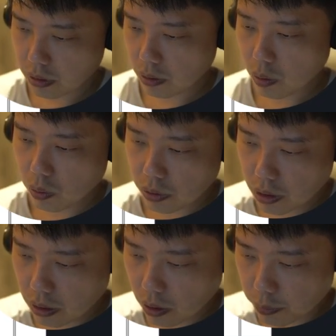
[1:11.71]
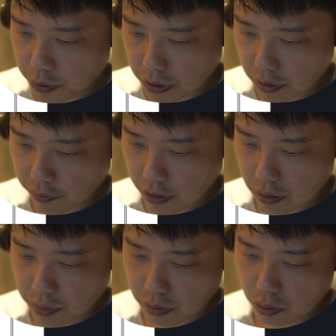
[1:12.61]
only option
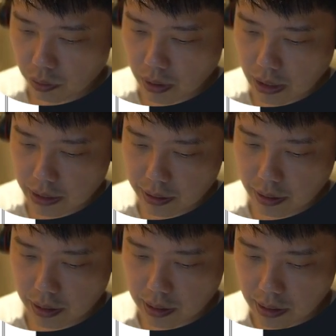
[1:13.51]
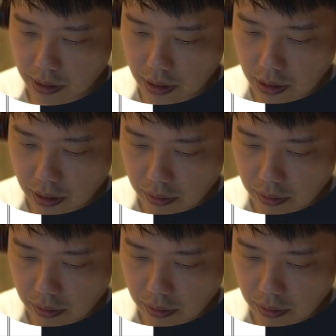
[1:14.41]
available to us is C,